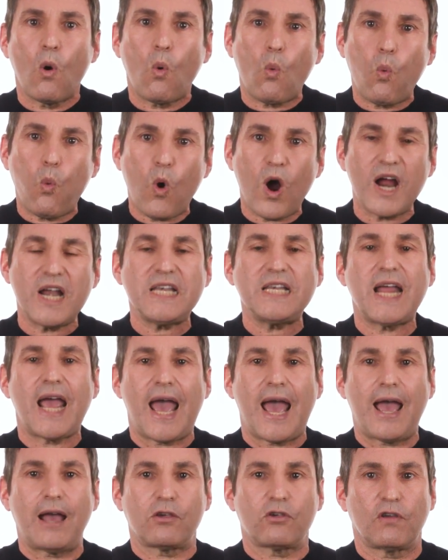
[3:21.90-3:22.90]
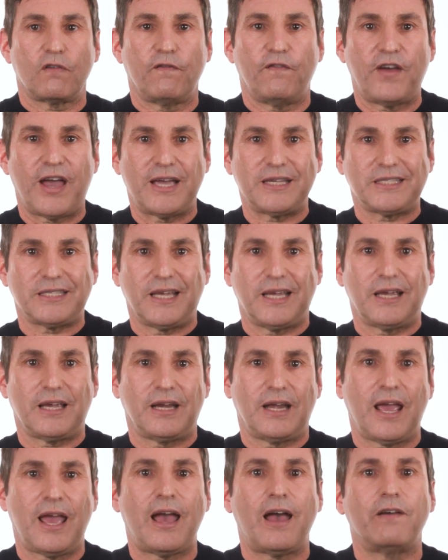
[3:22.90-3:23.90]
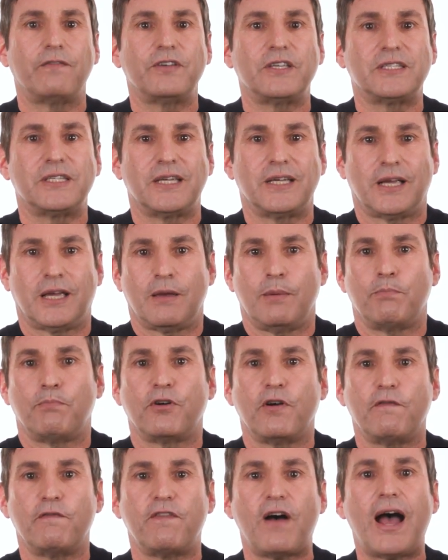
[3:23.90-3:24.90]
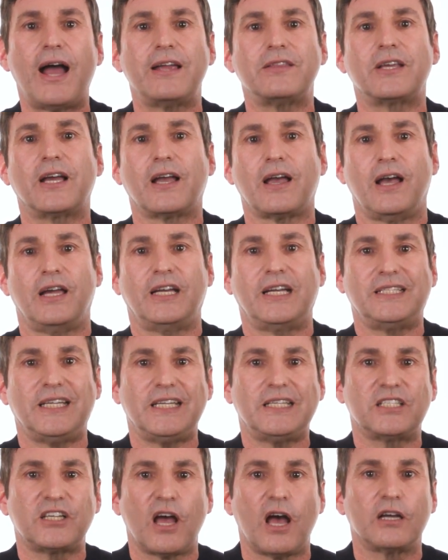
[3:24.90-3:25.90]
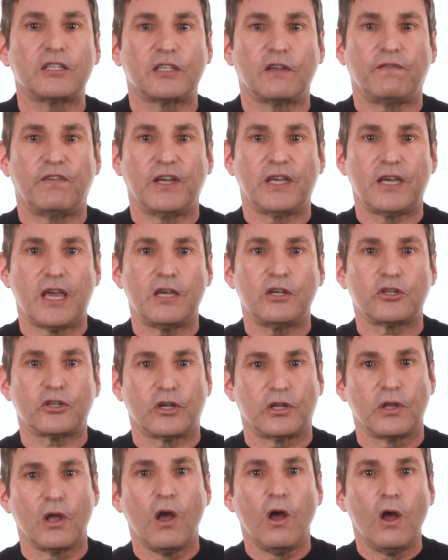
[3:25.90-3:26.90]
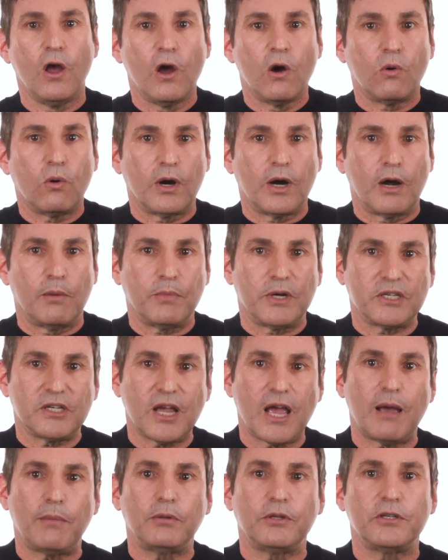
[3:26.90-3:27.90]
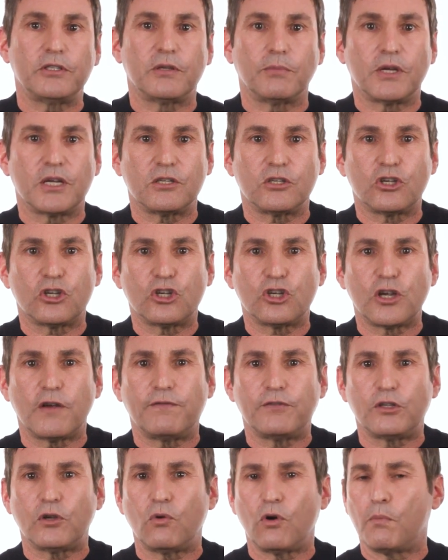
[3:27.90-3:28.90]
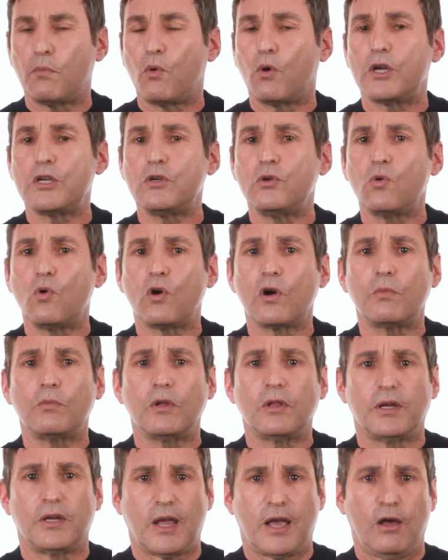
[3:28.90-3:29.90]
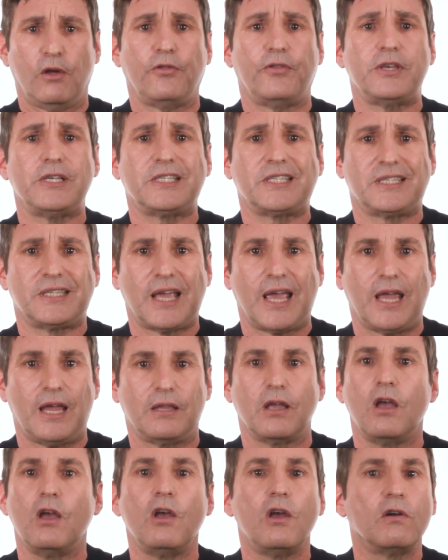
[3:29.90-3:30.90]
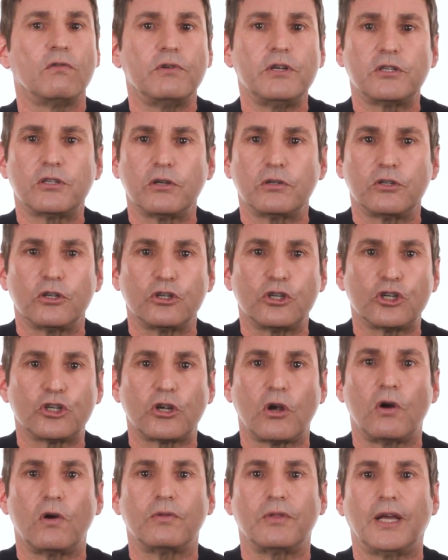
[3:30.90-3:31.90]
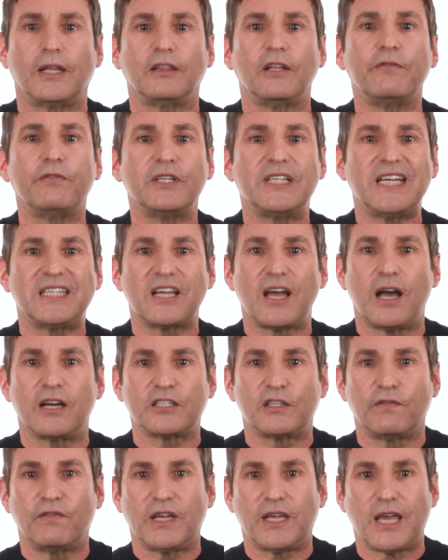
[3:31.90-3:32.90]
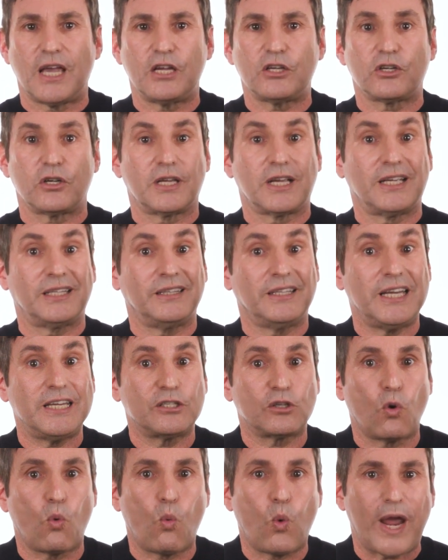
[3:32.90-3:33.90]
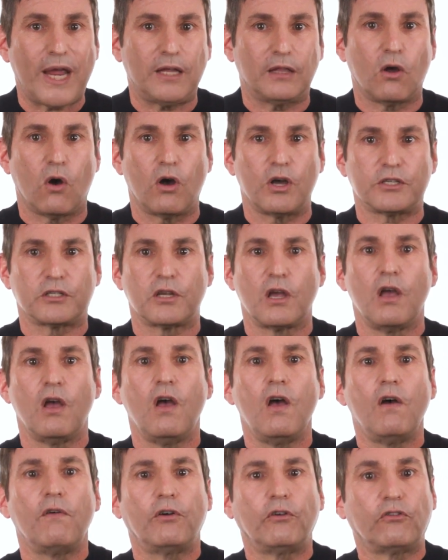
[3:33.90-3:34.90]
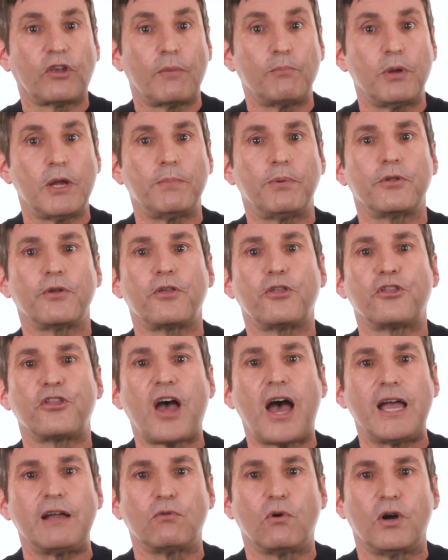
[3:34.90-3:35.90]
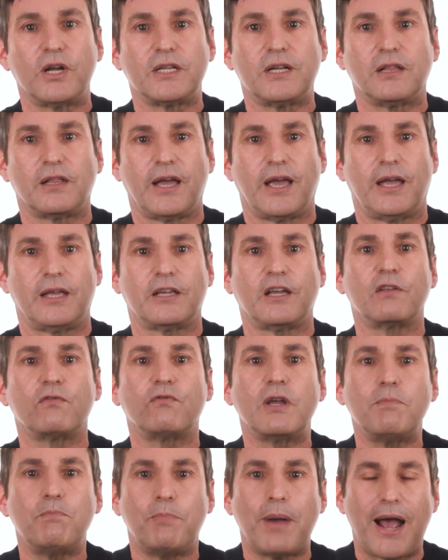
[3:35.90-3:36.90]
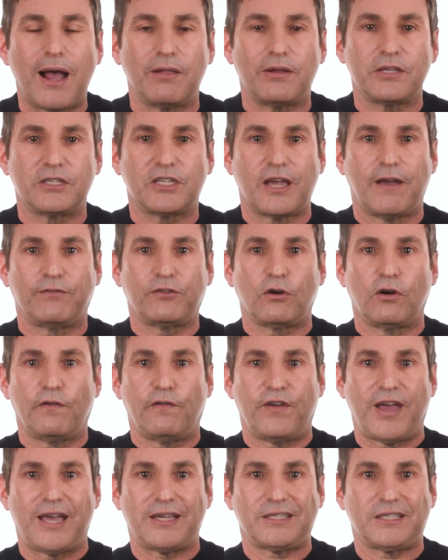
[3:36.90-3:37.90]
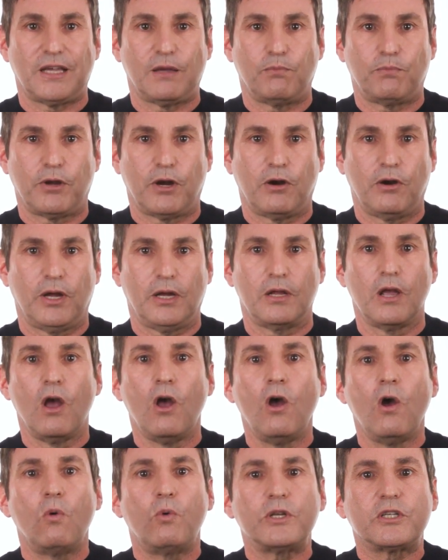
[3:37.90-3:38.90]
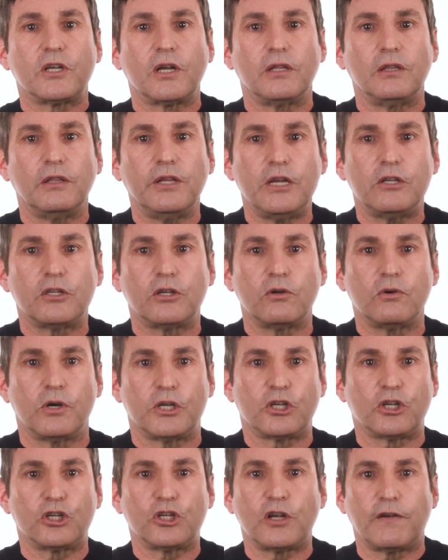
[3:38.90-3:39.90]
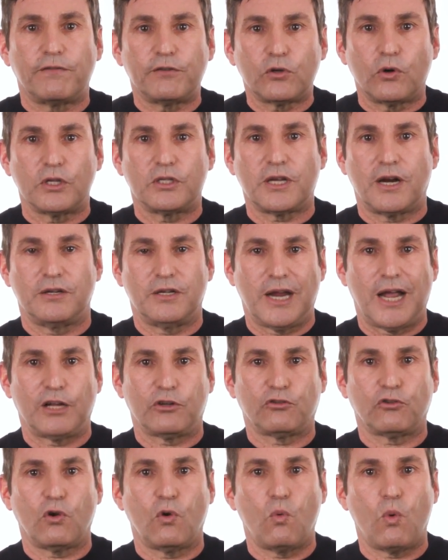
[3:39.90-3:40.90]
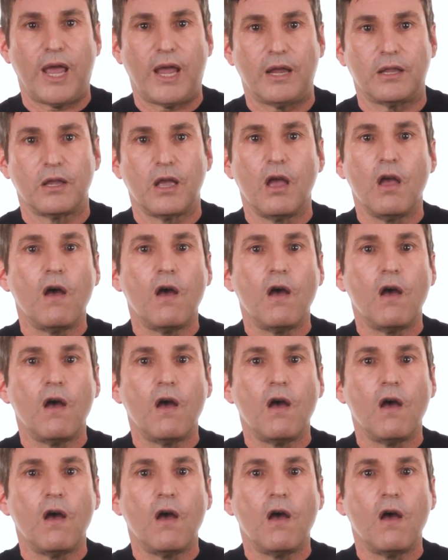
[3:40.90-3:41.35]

one action fasting can have is it can provide the kind of detoxification where our metabolism can shift to a more normal and healthy state. Research has shown that liver detoxification can lead to weight loss. For some people, the thyroid gland can rebalance after a fasting period, which can lead to a shift towards our natural weight.